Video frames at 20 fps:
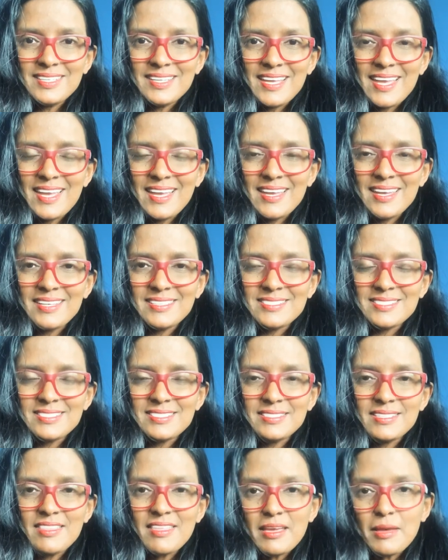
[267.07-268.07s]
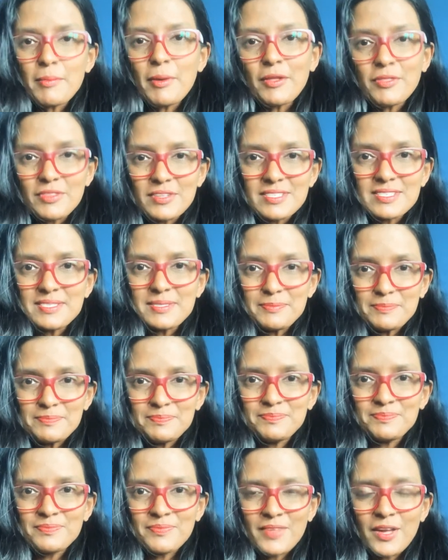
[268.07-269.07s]
And think about this.
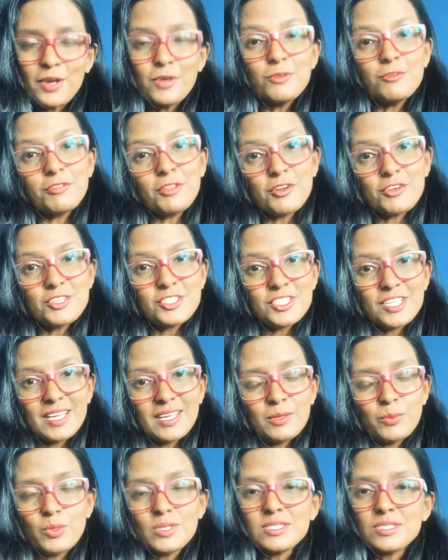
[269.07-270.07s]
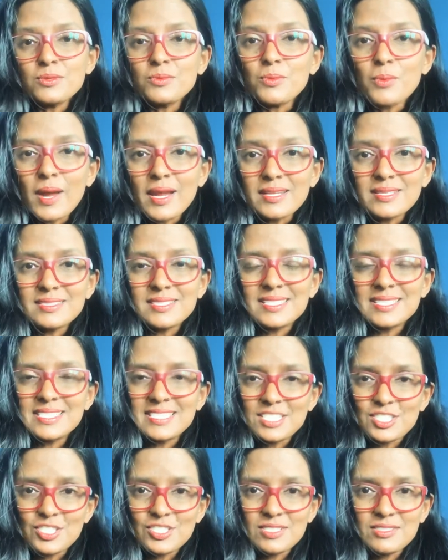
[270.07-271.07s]
Are you flourishing? And what's the right
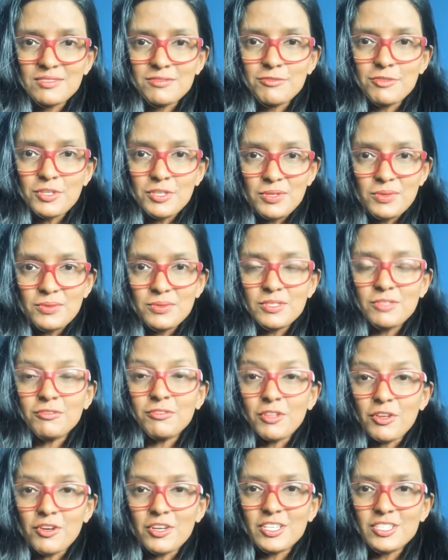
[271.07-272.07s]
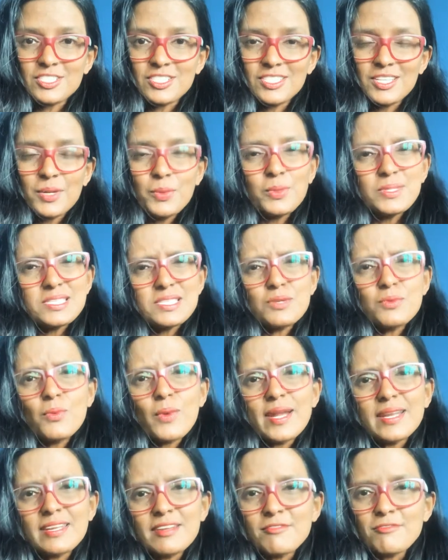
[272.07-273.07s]
condition for you to flourish? What's the
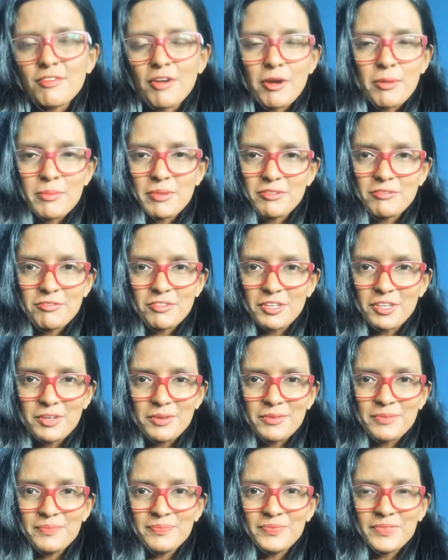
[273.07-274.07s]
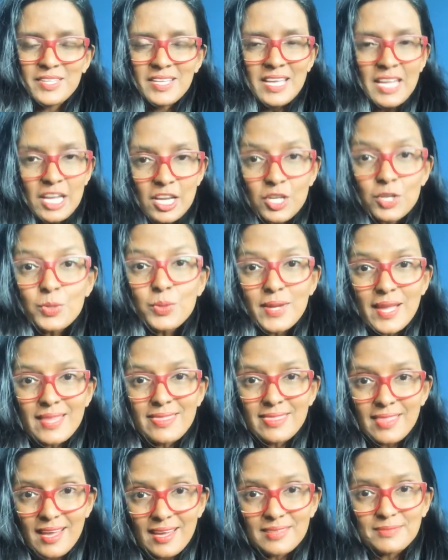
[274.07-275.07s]
right environment for you?
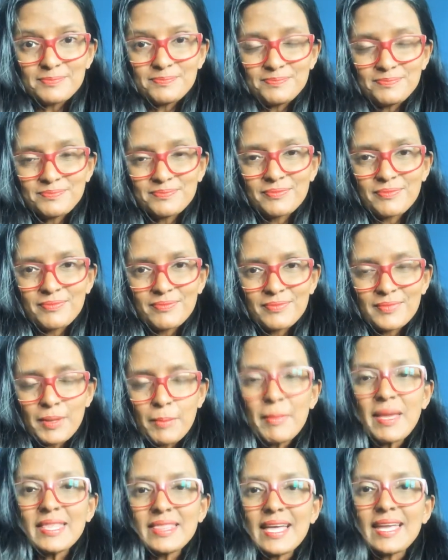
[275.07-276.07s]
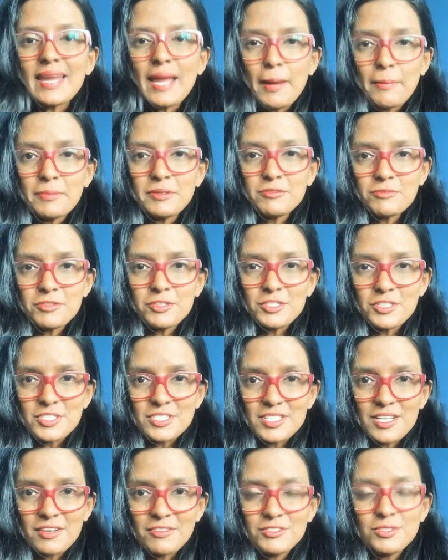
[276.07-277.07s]
Create that. Make that happen for
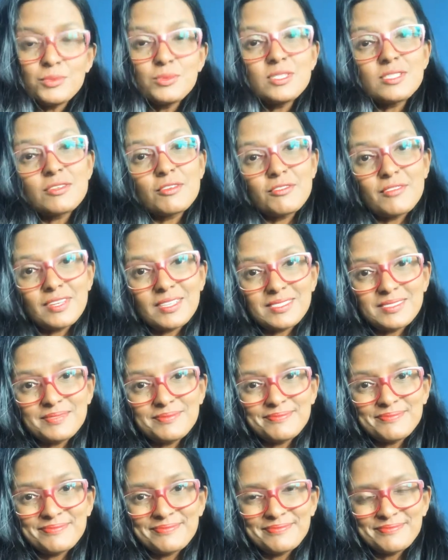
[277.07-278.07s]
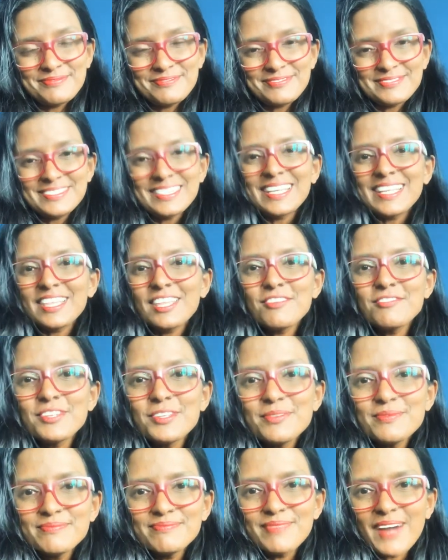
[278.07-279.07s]
yourself. You deserve it. Love
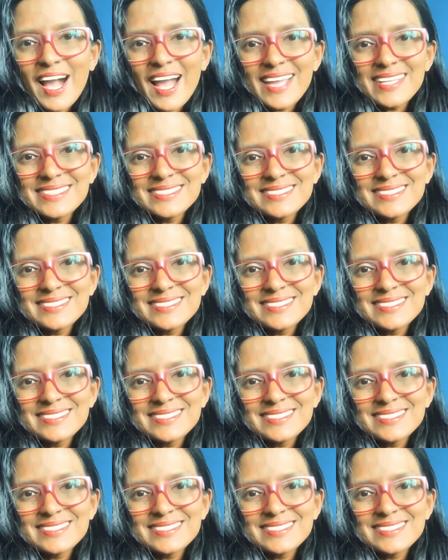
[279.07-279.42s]
you. Bye.